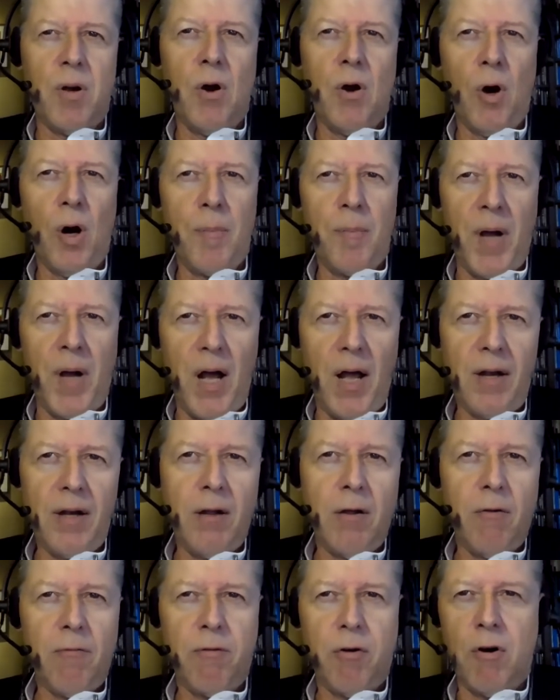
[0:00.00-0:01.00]

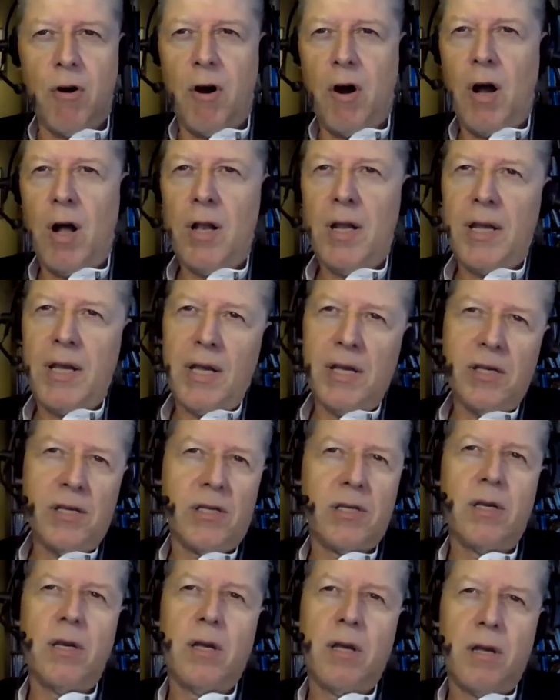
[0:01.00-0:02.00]
Orban, for all
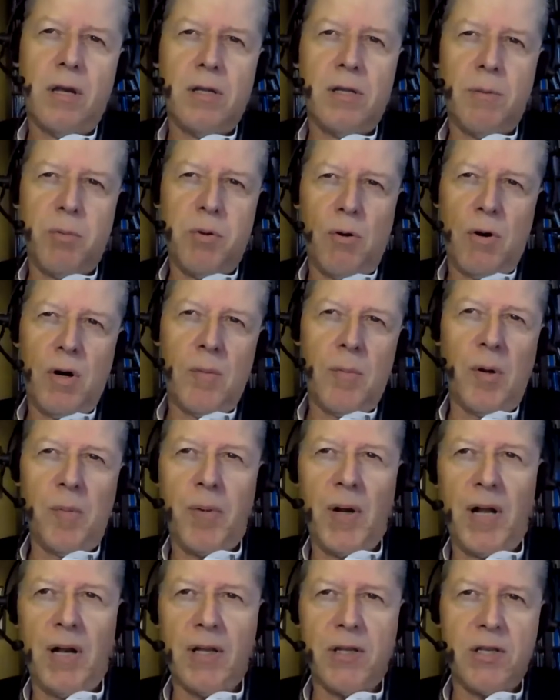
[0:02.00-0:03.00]
his
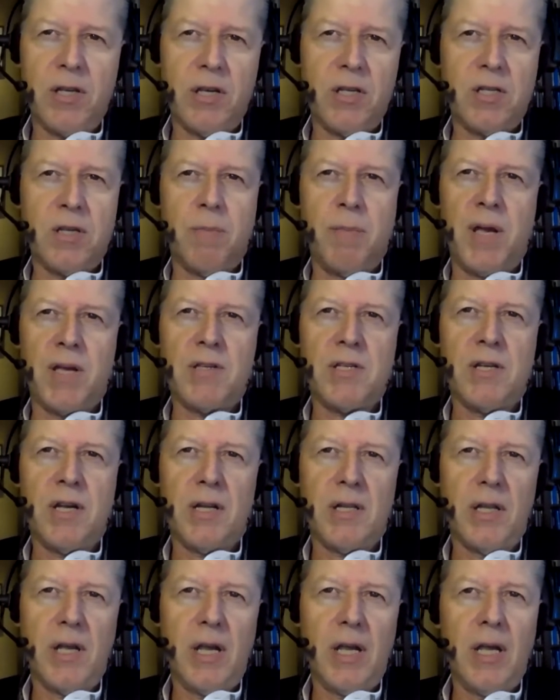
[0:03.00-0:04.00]
deplorable policies
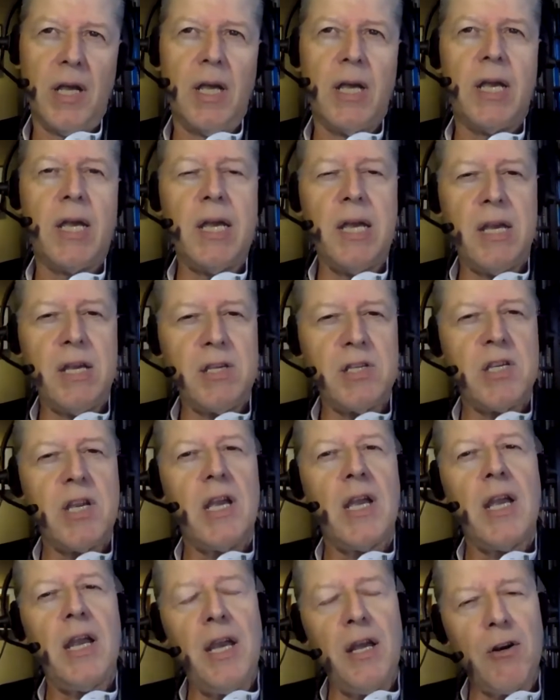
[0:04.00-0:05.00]
domestically, is
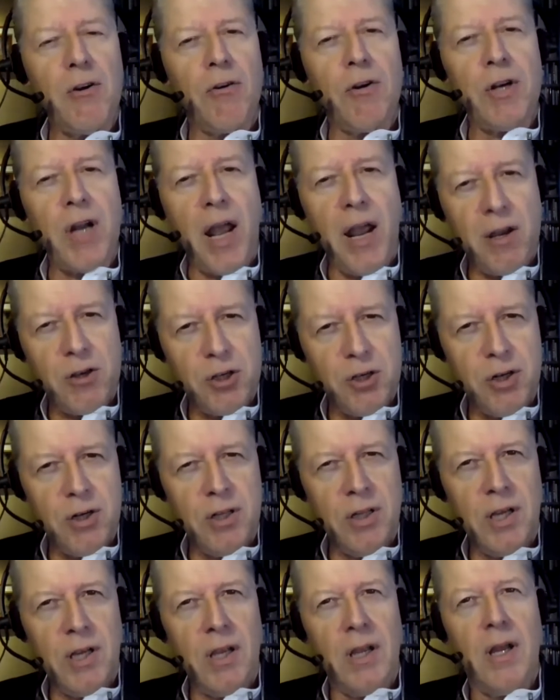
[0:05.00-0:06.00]

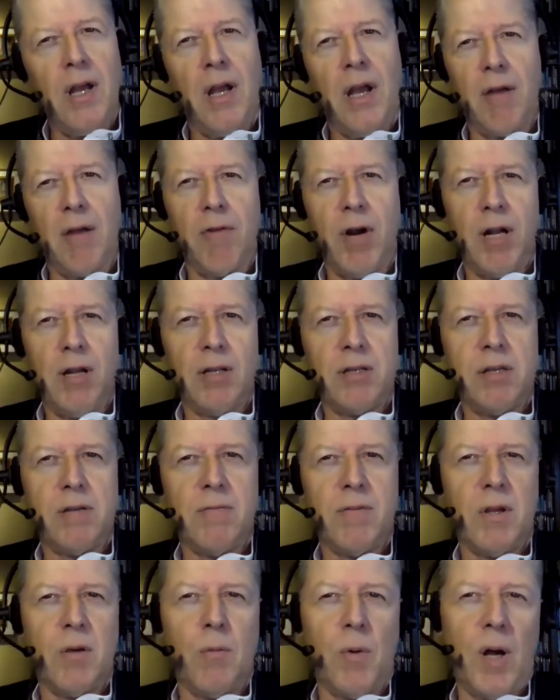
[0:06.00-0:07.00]
internationally a
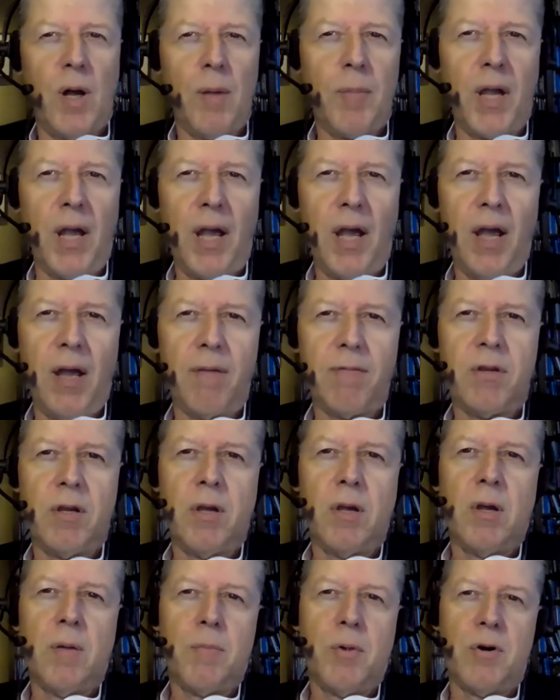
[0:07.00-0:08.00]
relatively well-behaved
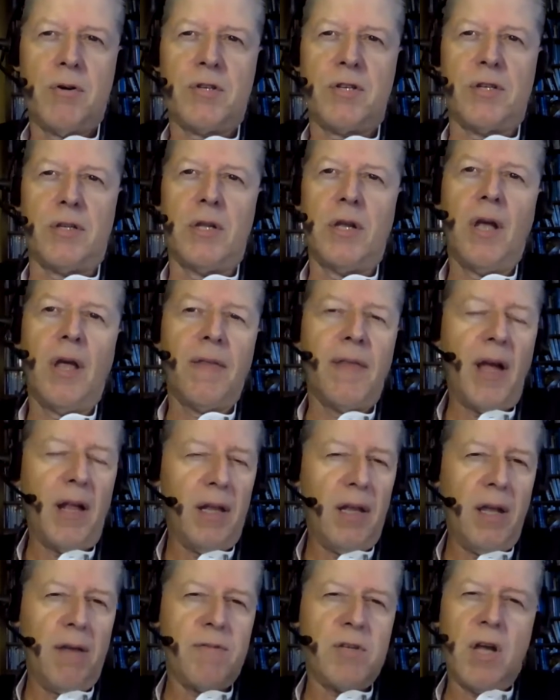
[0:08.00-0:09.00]
person.
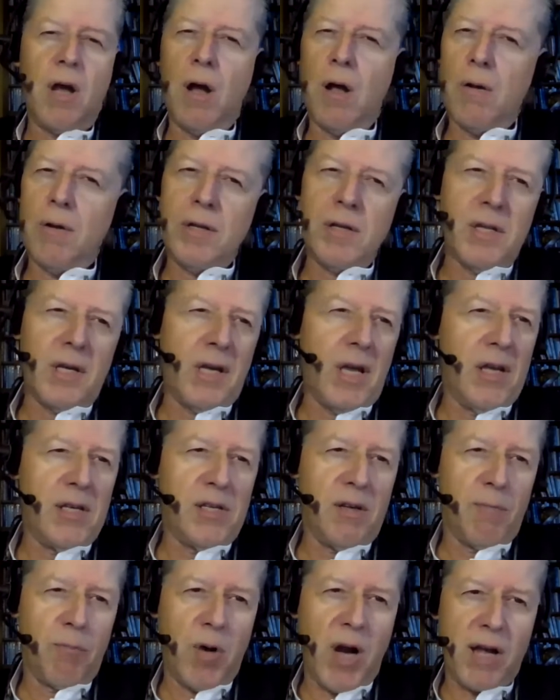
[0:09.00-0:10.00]
That leaves only the
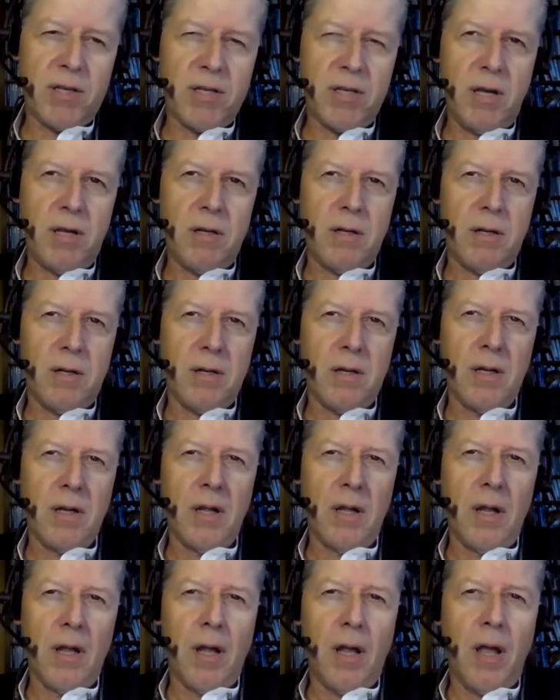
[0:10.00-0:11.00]
case of Brexit.
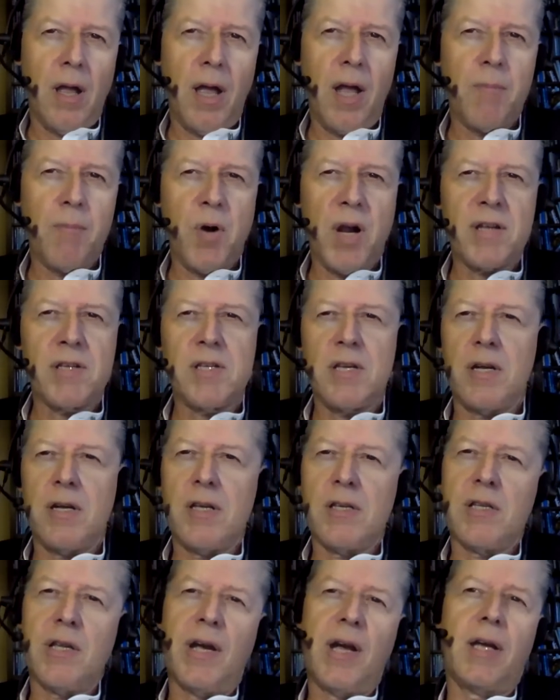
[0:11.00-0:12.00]
And Brexit
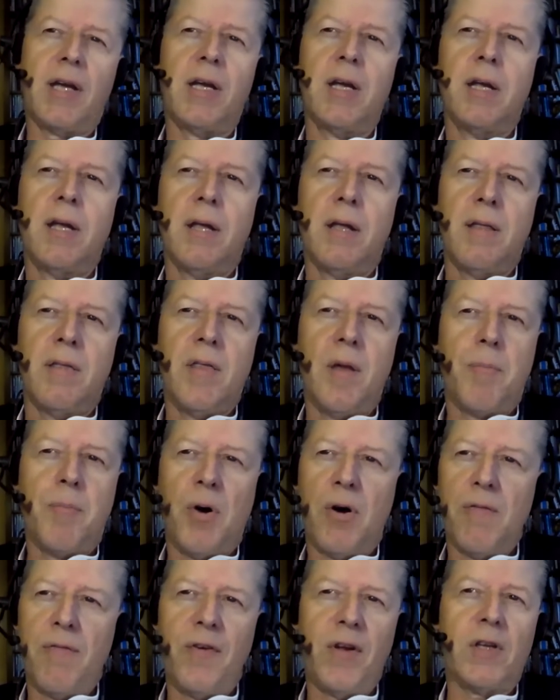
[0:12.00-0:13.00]
is like the
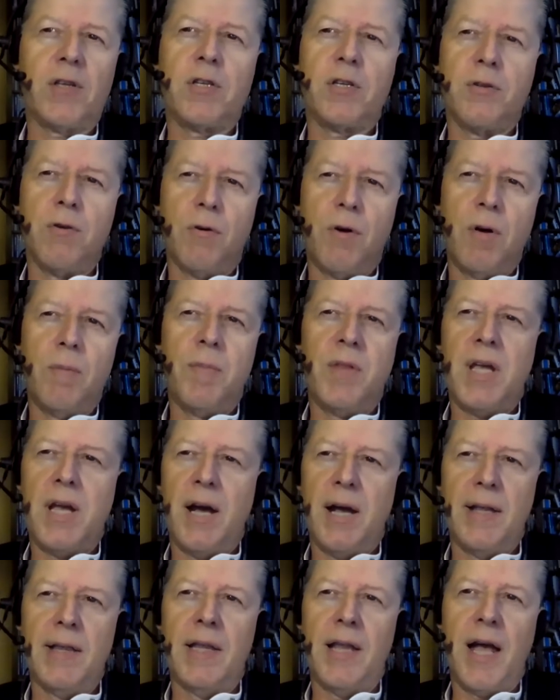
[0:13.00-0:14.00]
perfect storm,
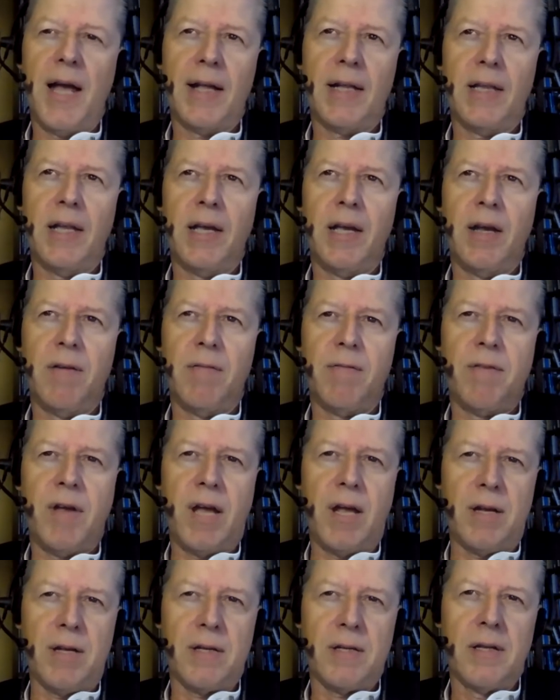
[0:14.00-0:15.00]
the unlikely
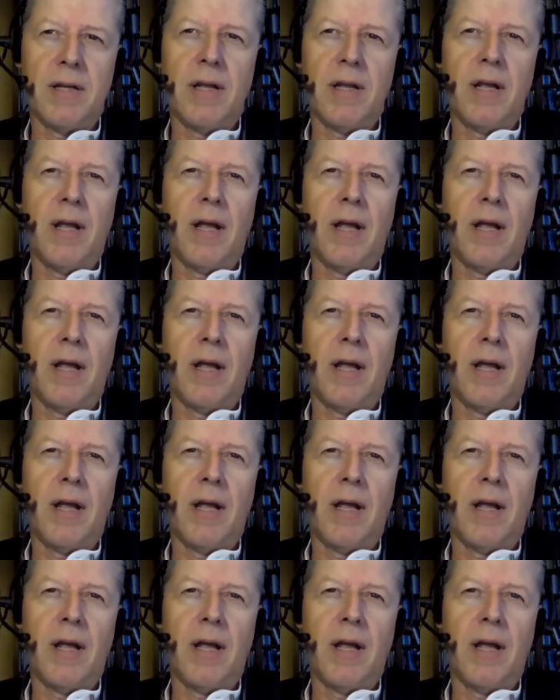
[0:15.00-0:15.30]
event.